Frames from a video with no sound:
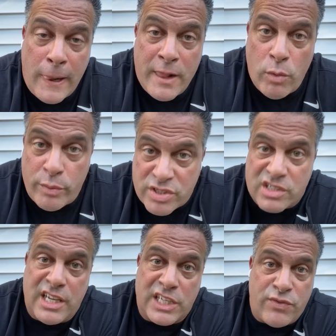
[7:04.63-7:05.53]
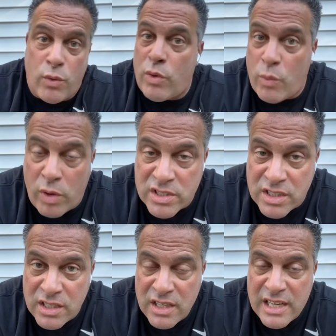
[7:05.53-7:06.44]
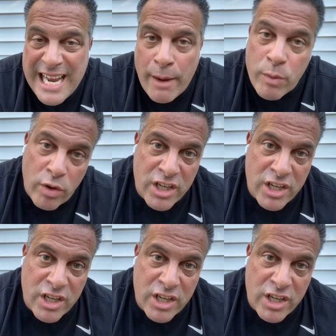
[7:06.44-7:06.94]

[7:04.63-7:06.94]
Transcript: what was successful, what wasn't. And we want